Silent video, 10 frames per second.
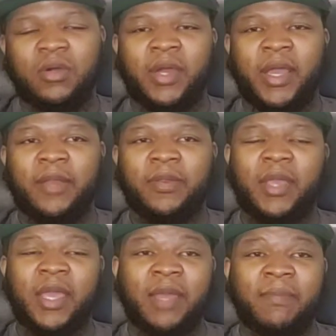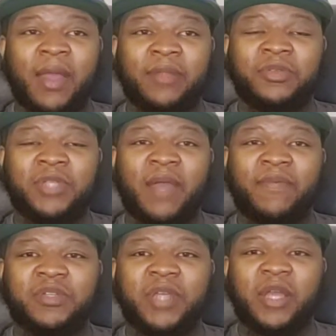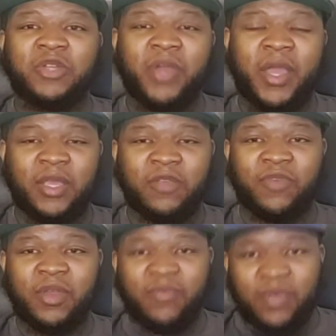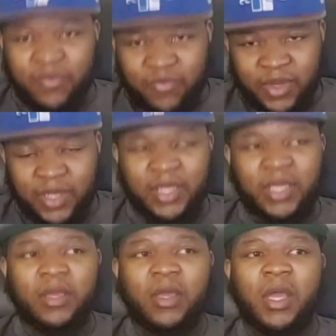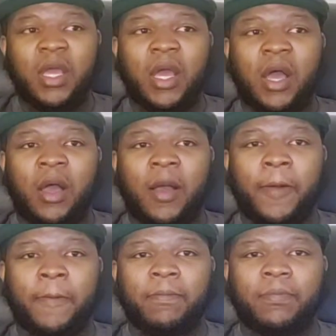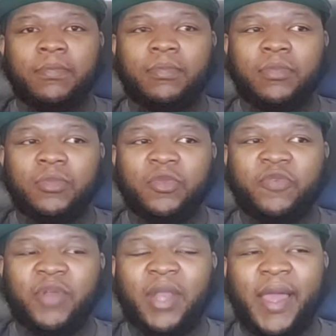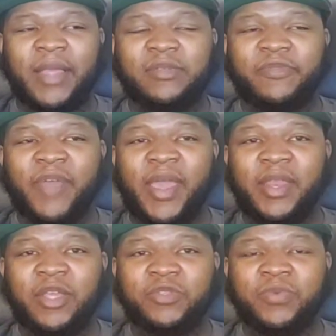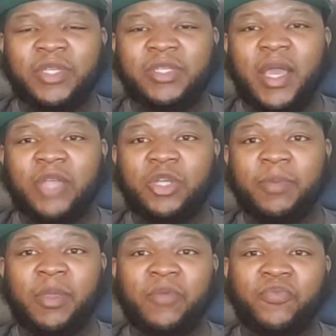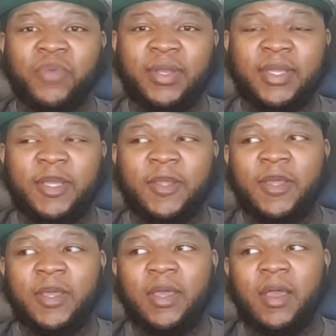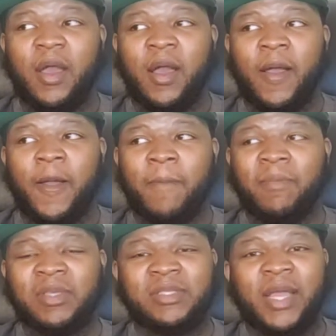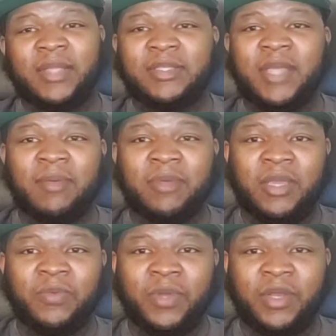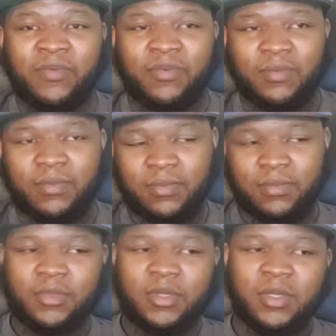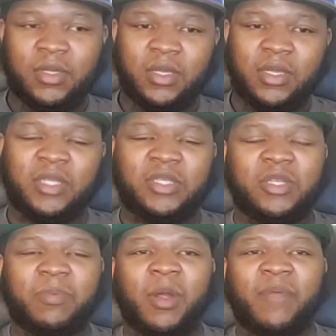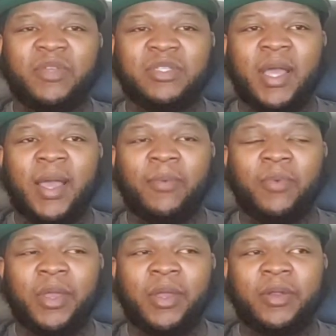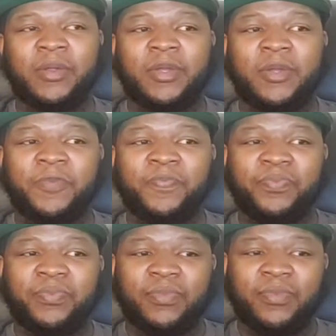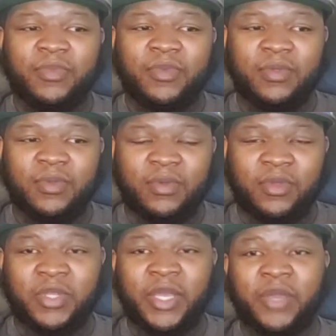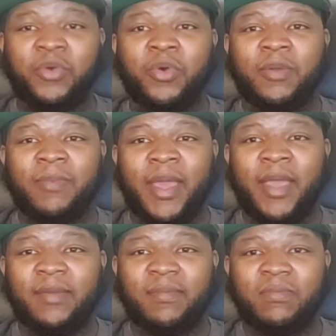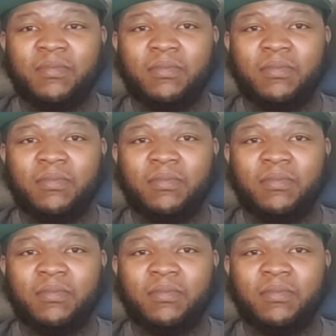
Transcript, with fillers: All right, and Matthew Stafford's contract is very, very friendly. Um, for Lions' advantage, with his contract being friendly, um, it's not the time to get rid of him. This is the perfect time where you take a quarterback.